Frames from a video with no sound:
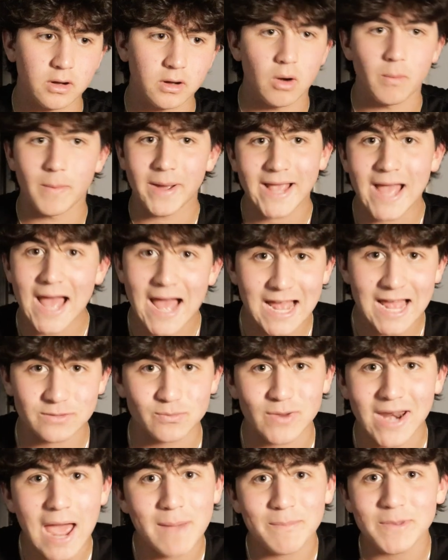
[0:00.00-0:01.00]
Oh my
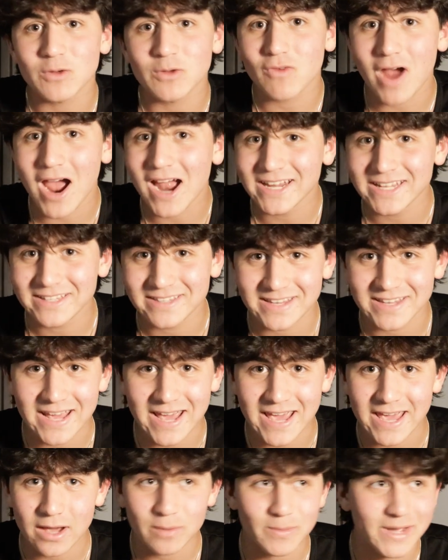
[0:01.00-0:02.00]
gosh, what happened to Ronnie
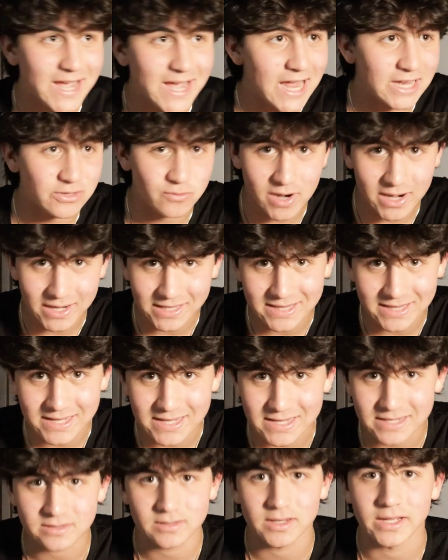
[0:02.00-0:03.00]
today? Oh my gosh, Ronnie
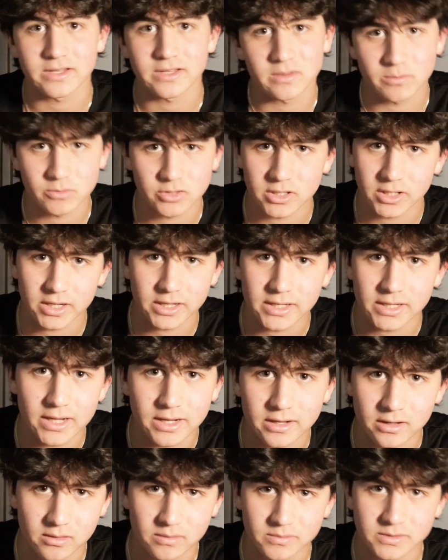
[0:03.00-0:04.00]
this, or like some shit like
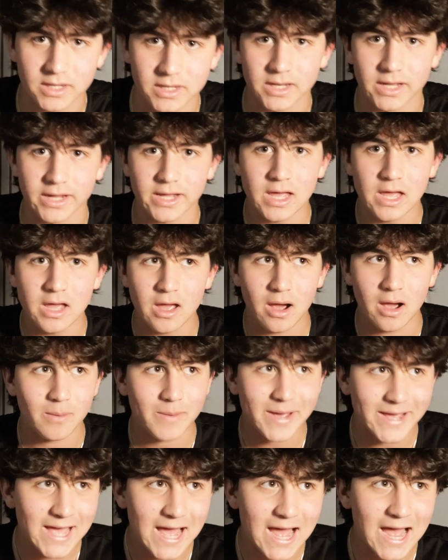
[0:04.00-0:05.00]
that, you know what I'm saying? Like, oh
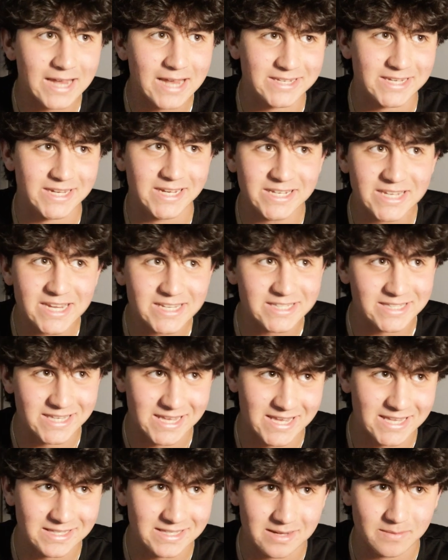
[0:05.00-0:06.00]
my gosh, he just
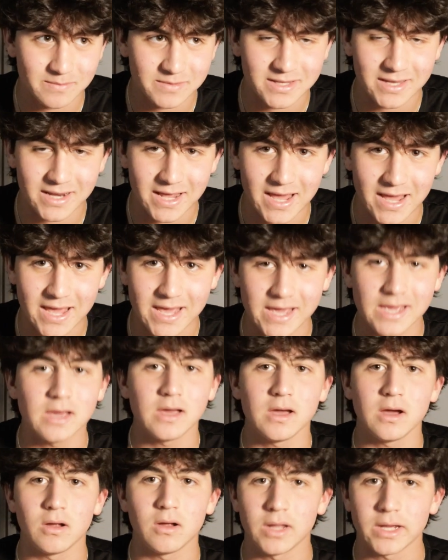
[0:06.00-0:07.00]
kissed him today.
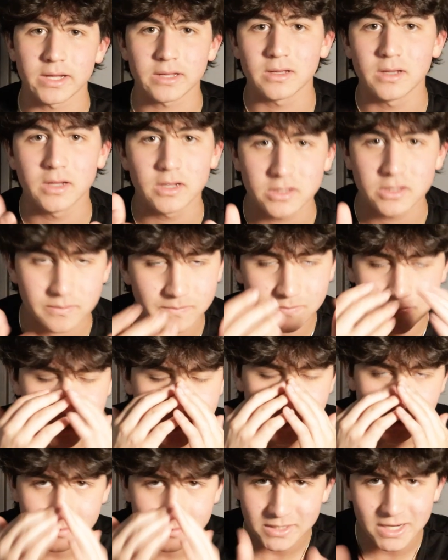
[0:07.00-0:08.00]
Like,
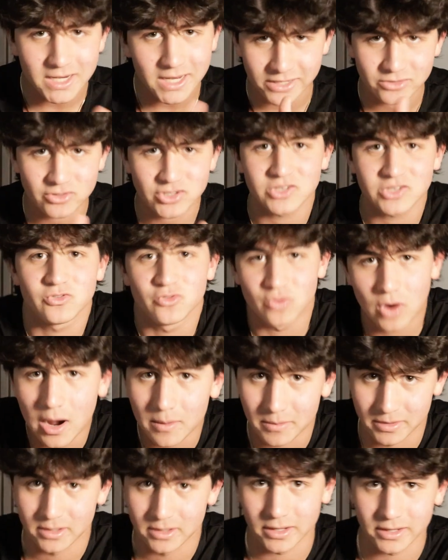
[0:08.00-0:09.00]
you know what I'm saying? Like, just
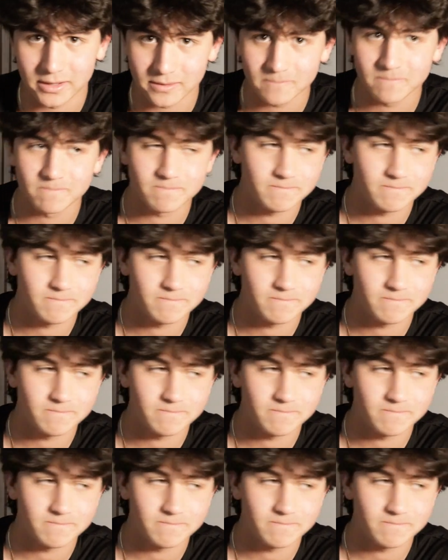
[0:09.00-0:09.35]
drama, like,